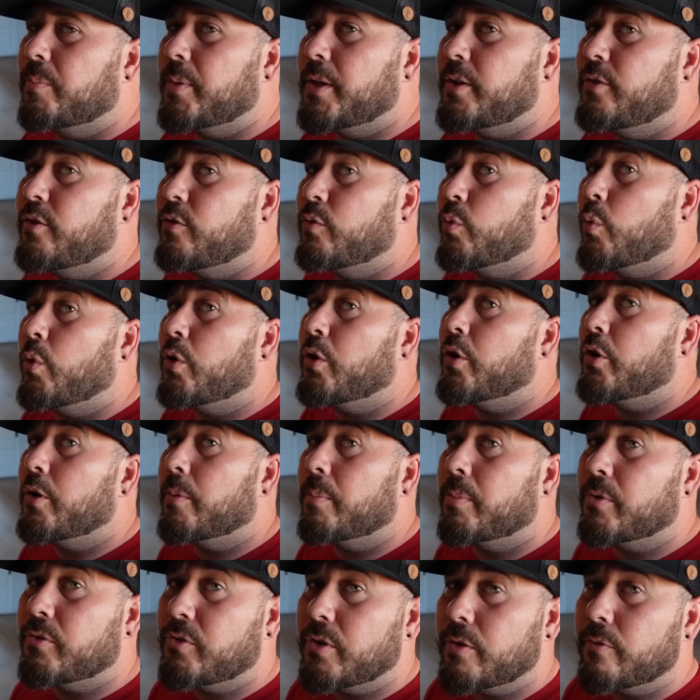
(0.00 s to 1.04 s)
place is
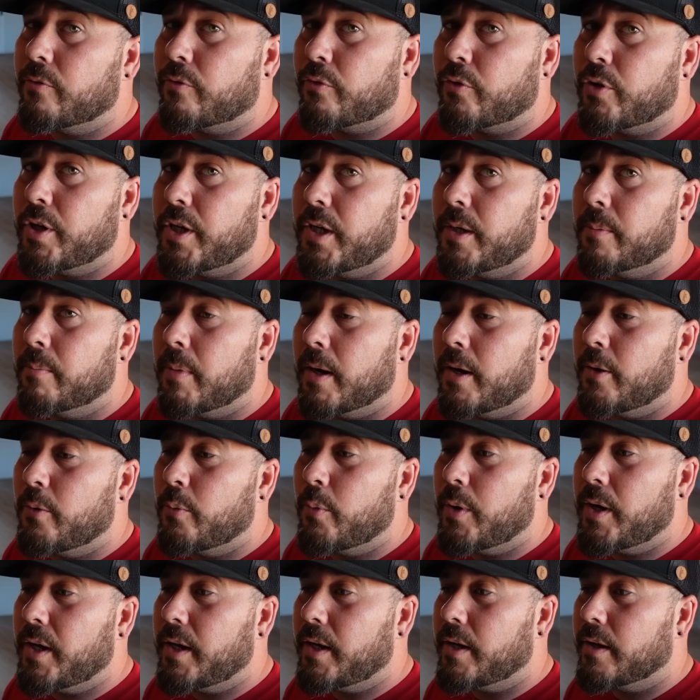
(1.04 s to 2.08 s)
100% free, by the
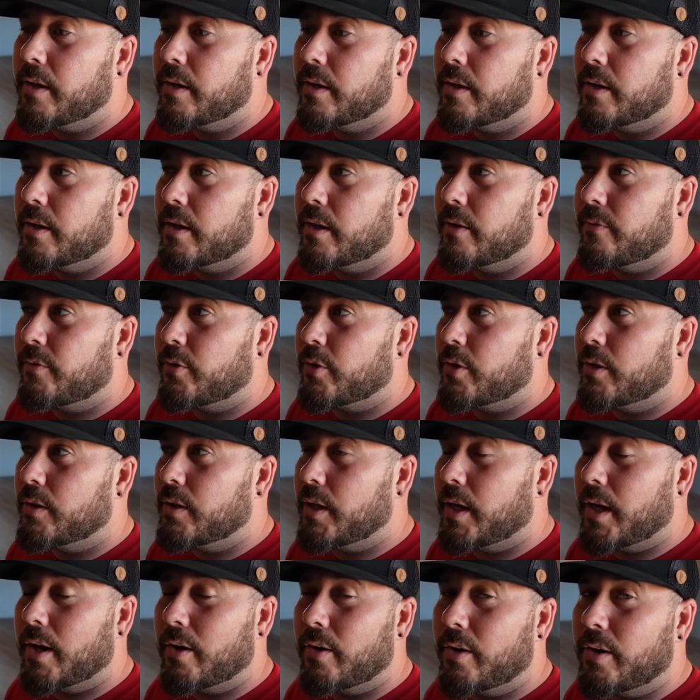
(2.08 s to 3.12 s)
way. If you're in
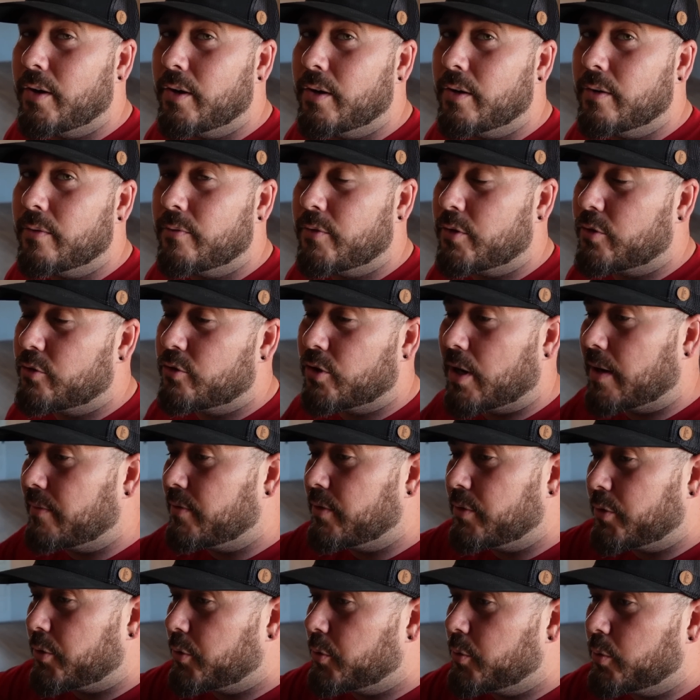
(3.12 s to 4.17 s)
the area, if you're
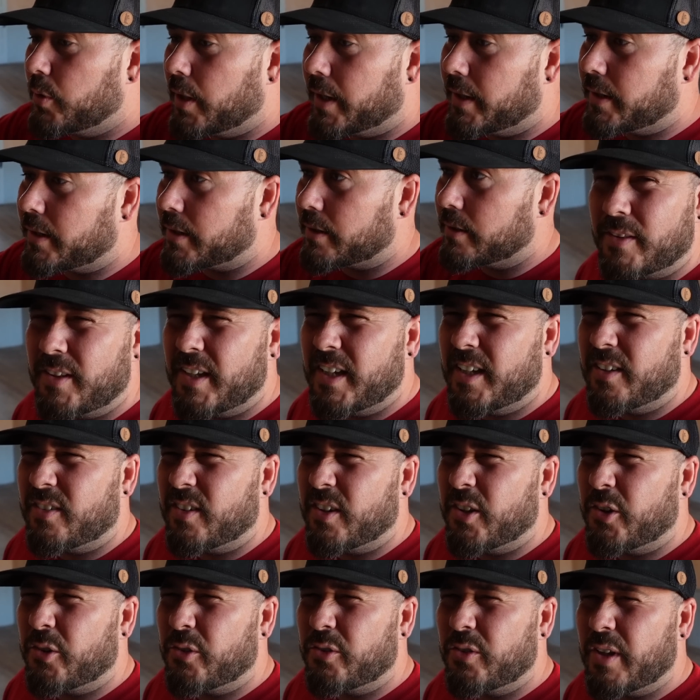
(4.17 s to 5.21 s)
driving through, like, I think it's
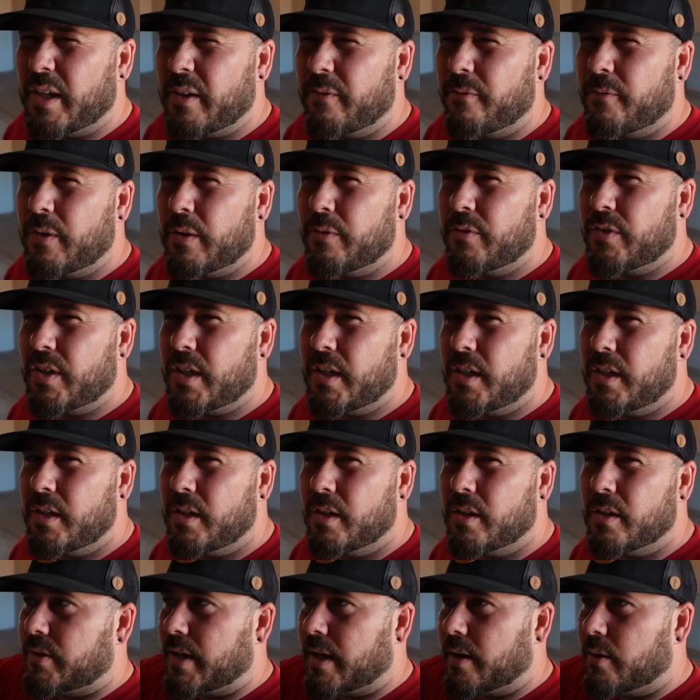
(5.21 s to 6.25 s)
Interstate
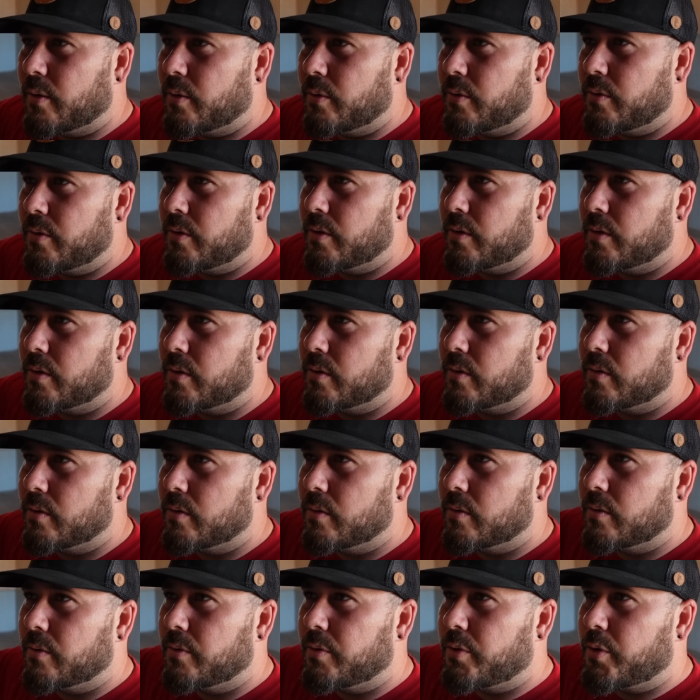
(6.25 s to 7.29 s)
15 down
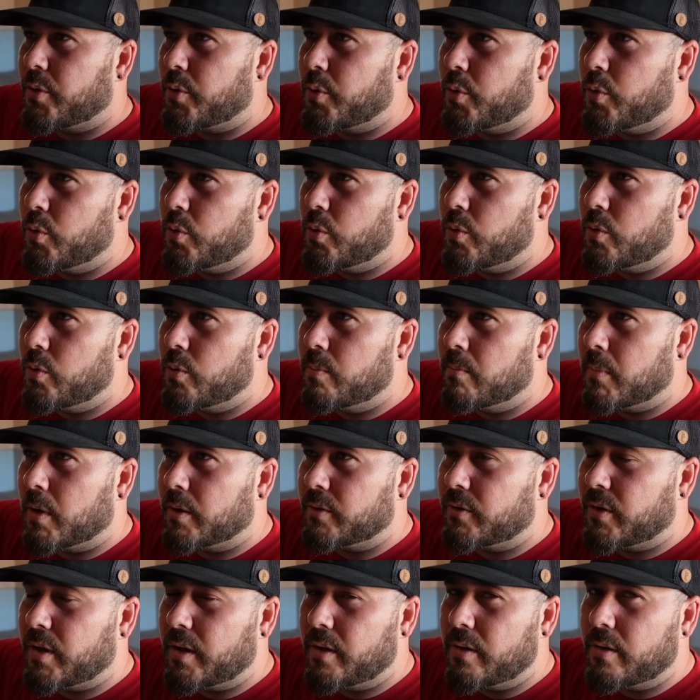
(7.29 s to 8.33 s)
through
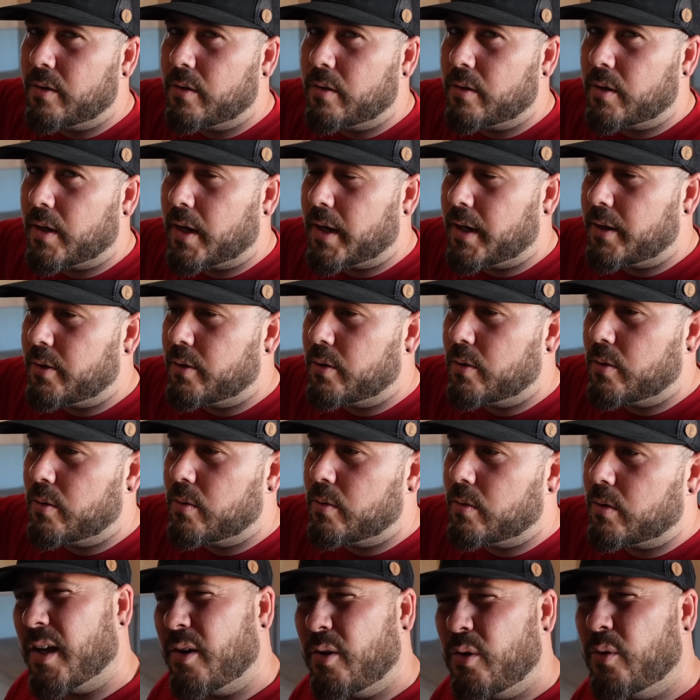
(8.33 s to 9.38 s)
Montana and
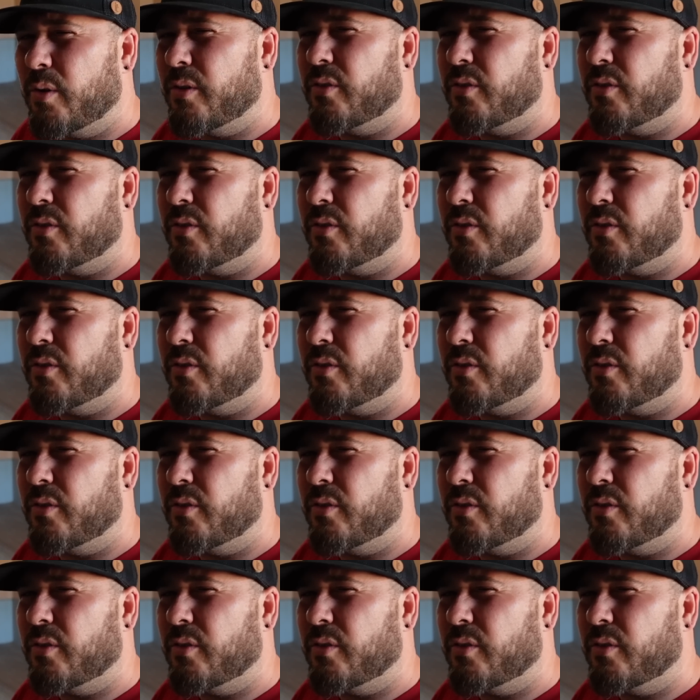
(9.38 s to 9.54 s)
Idaho. I don't know